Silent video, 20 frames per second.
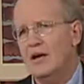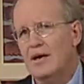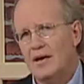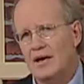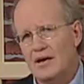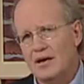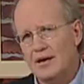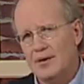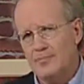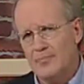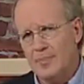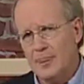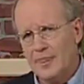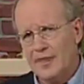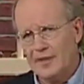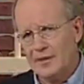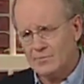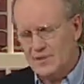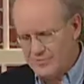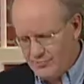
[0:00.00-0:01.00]

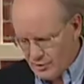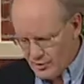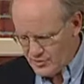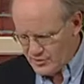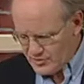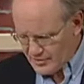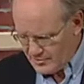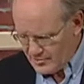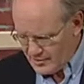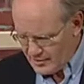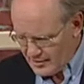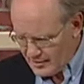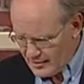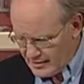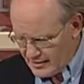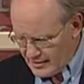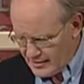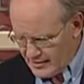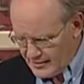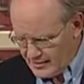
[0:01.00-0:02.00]
can be very
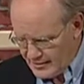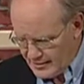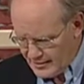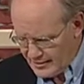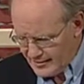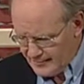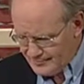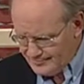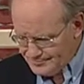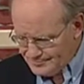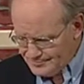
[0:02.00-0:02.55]
stimulating indeed.